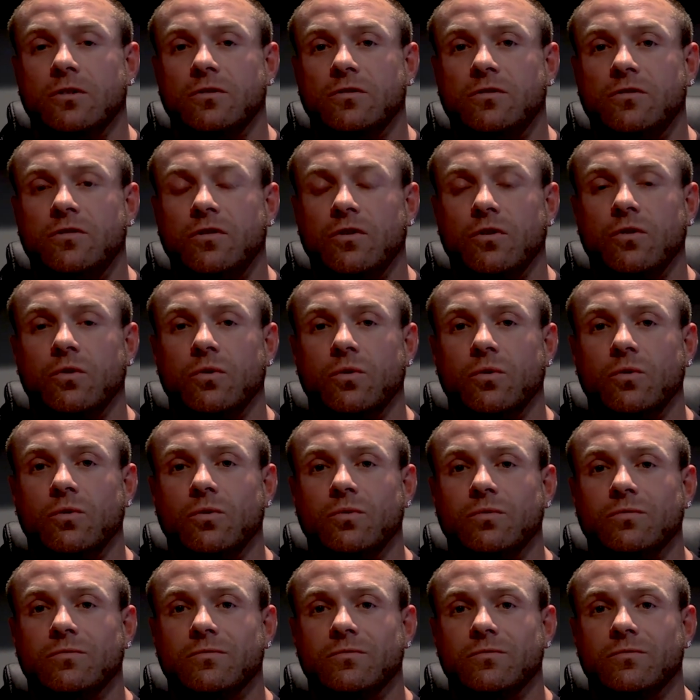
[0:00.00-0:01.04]

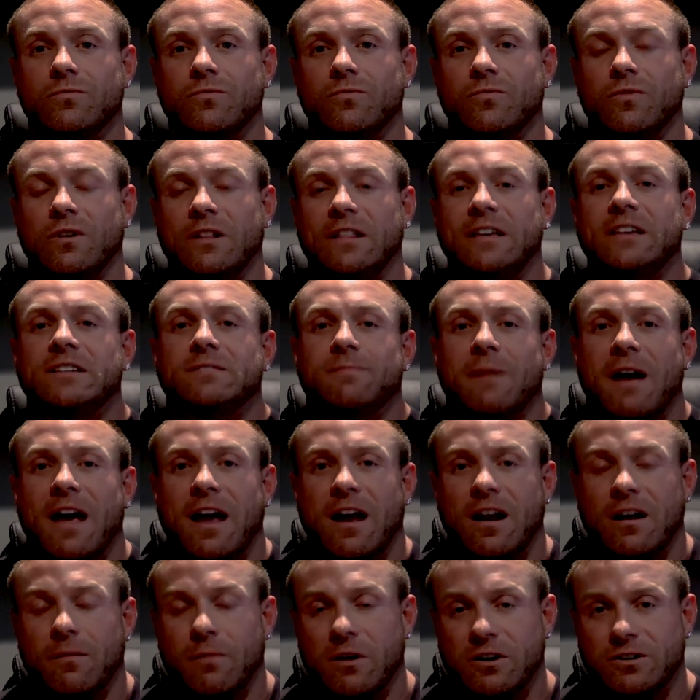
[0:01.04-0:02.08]
to release my
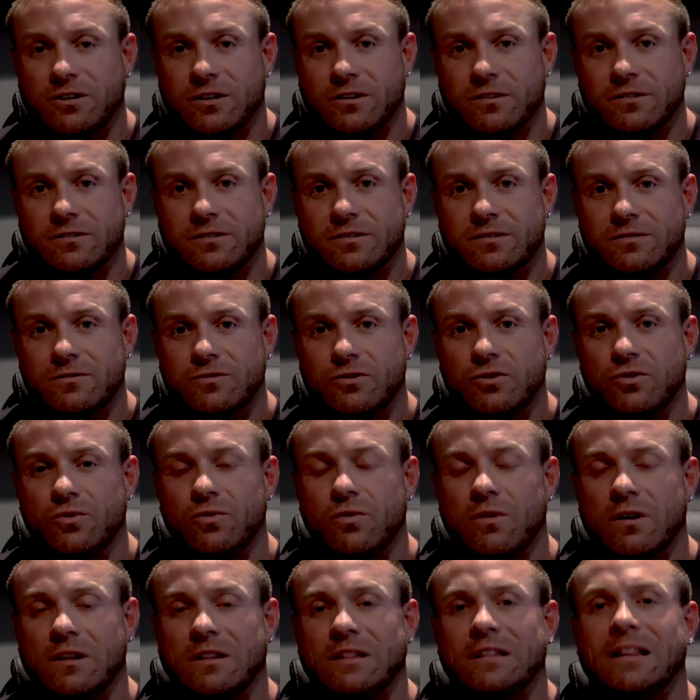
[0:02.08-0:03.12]
inhibitions,
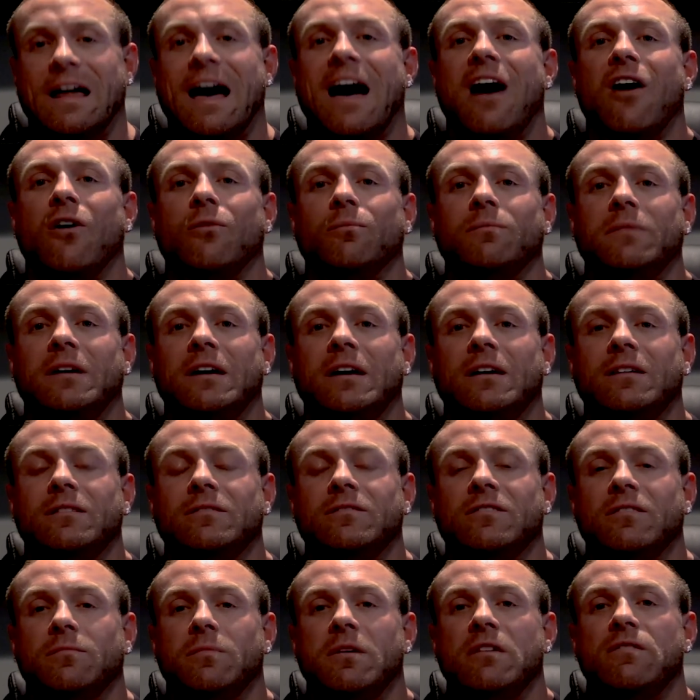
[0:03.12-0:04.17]
to allow me
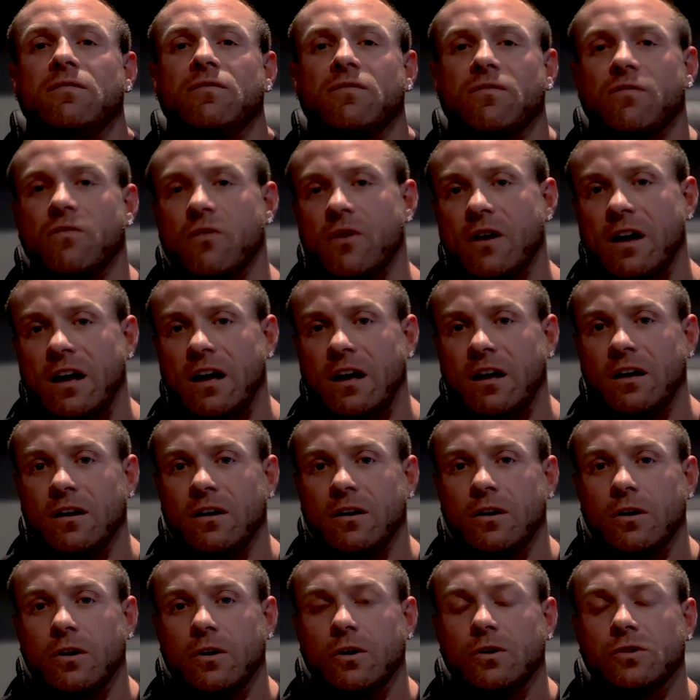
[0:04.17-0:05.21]
to be free
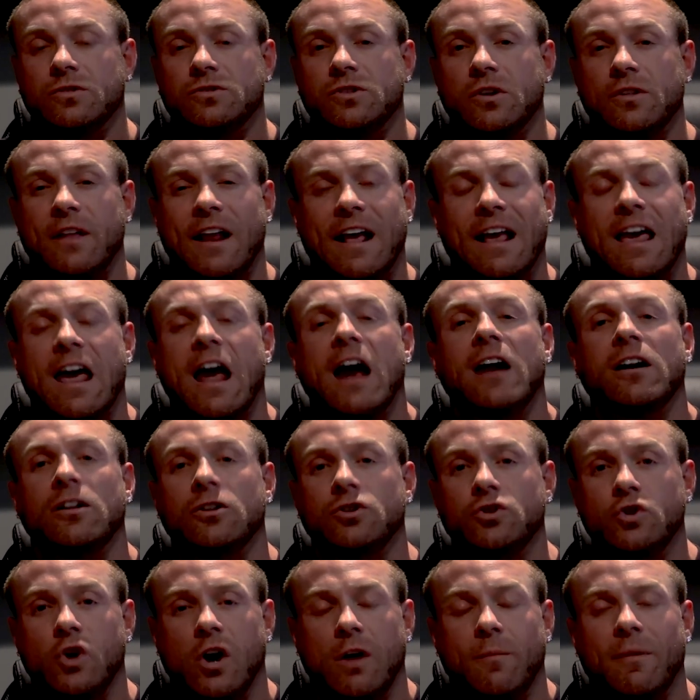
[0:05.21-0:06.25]
so that I can
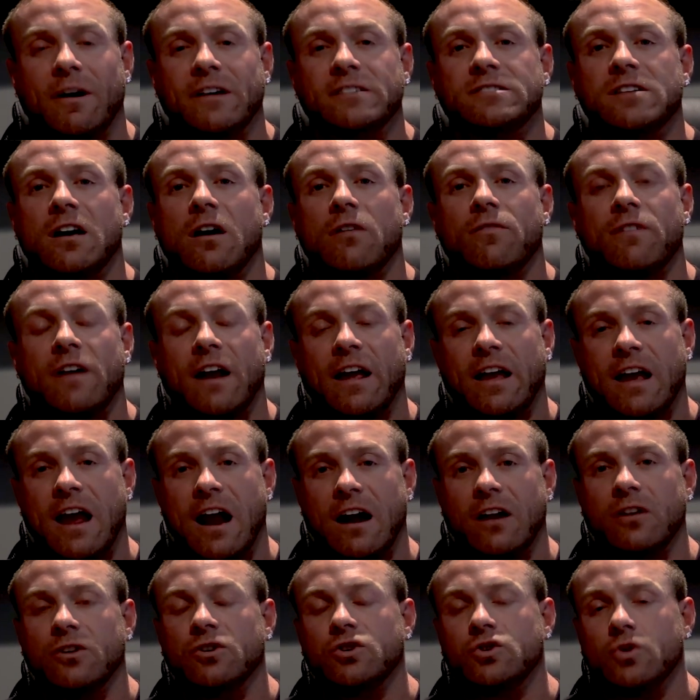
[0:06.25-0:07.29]
enjoy myself and I
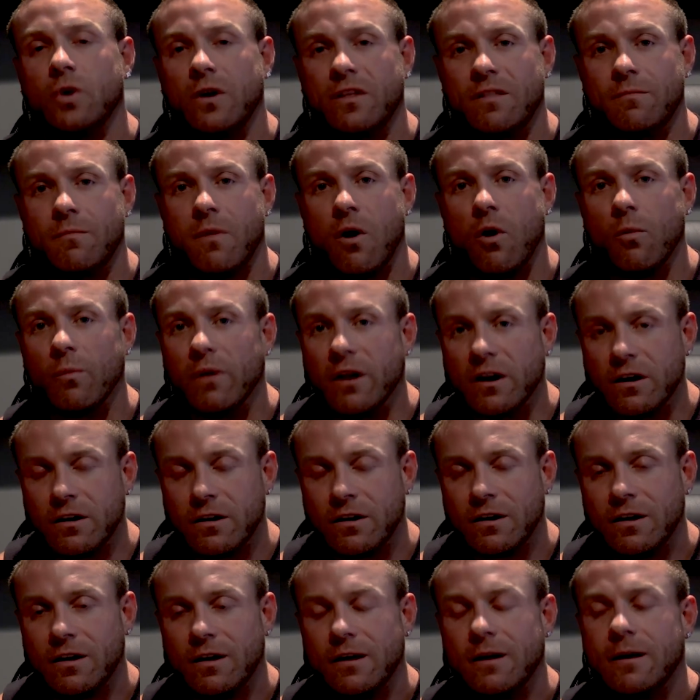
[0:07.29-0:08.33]
can enjoy the moment.
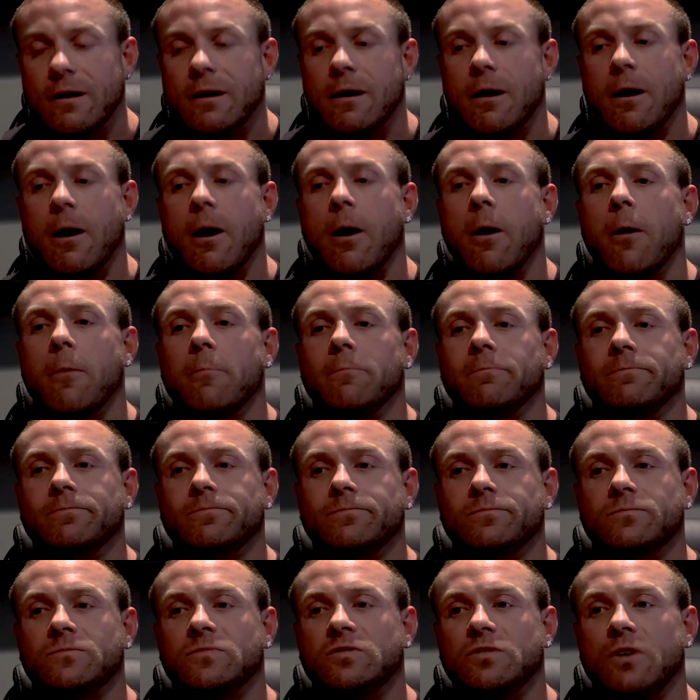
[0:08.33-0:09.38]

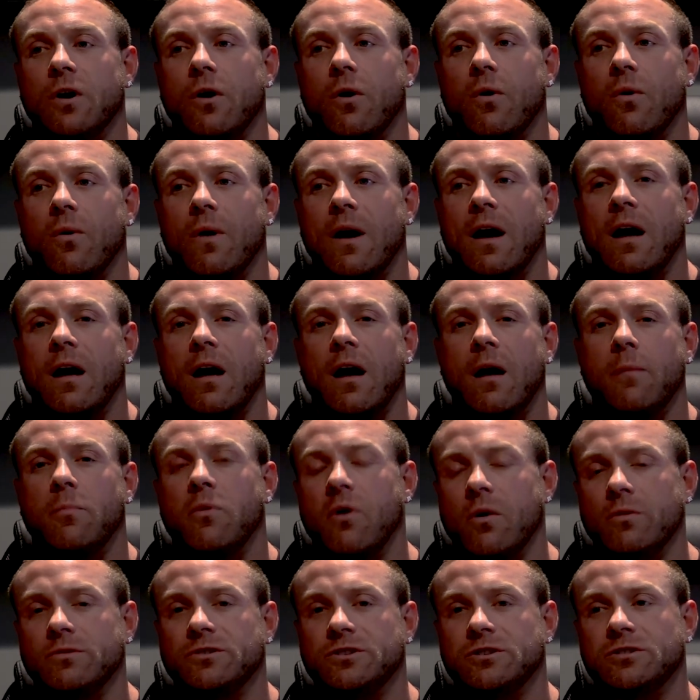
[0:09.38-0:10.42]
So I
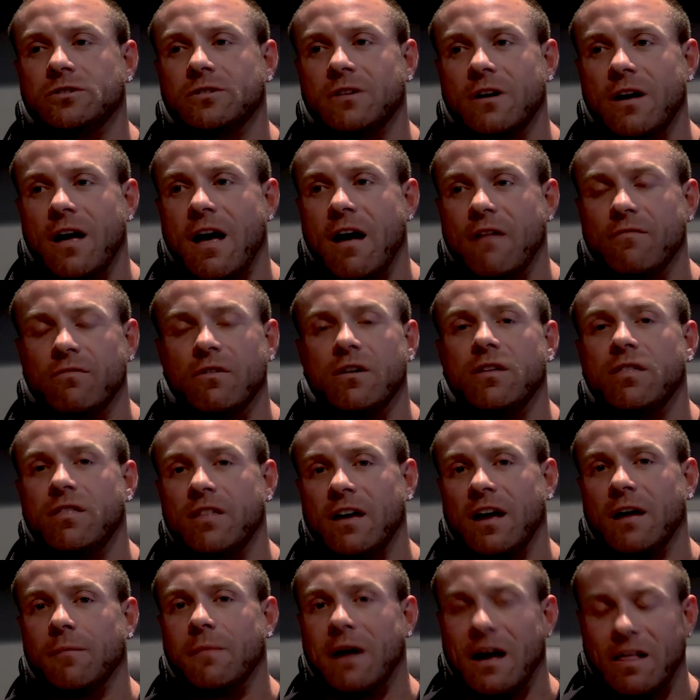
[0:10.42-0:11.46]
approach
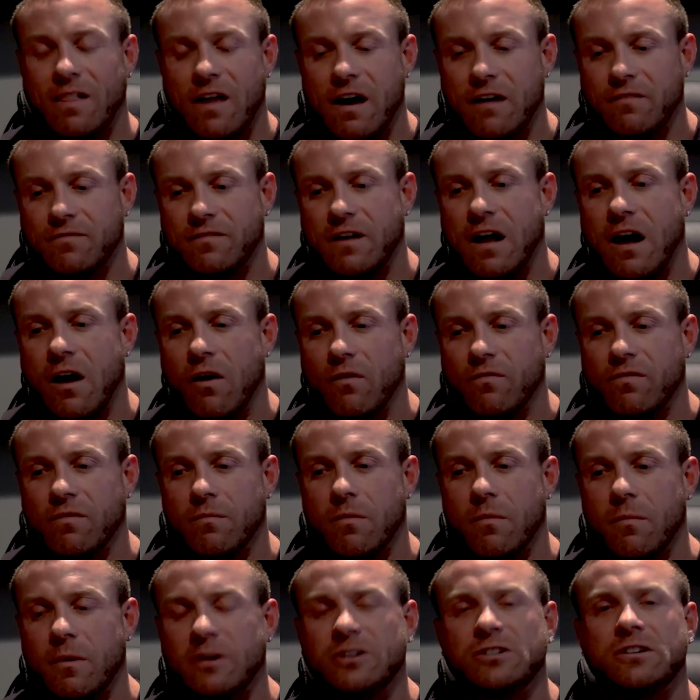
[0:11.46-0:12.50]
everything in my life now from
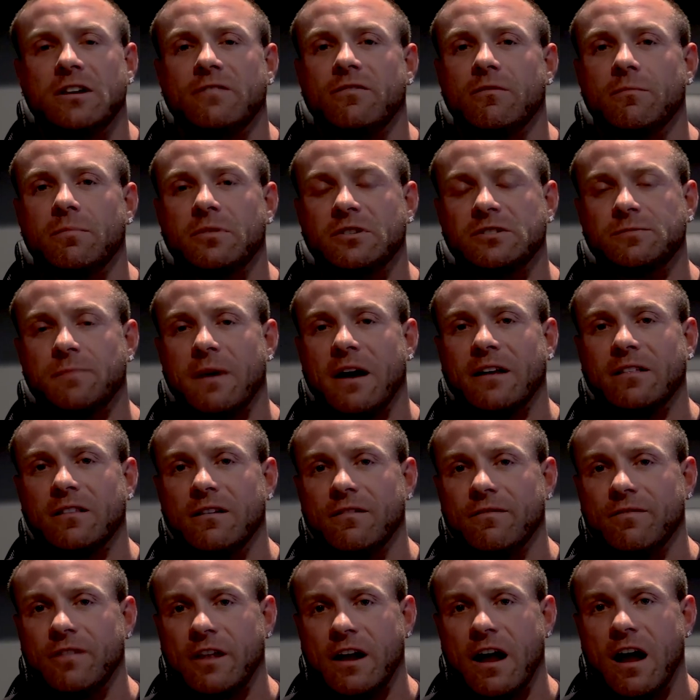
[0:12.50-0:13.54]
a much different
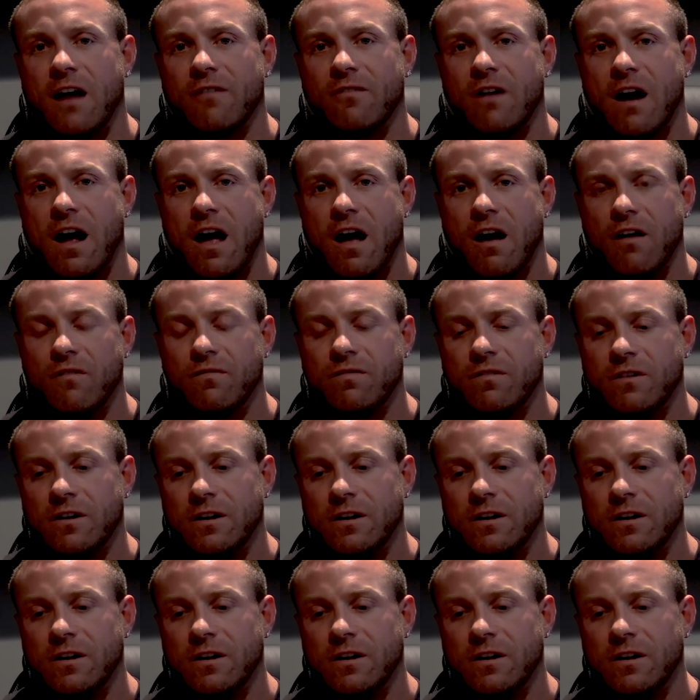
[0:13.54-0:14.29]
perspective than I ever have.